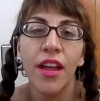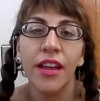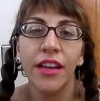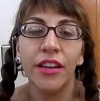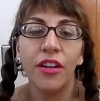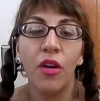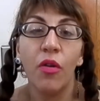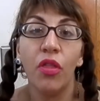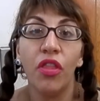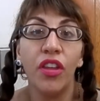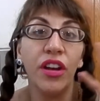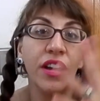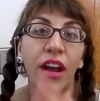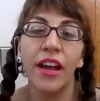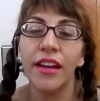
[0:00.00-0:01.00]
you know the
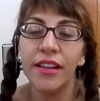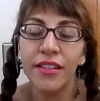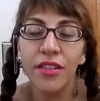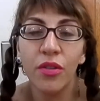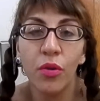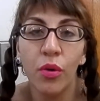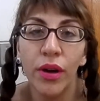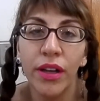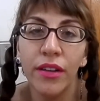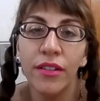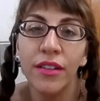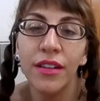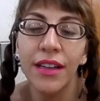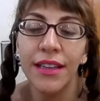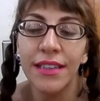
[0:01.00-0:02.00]
night oil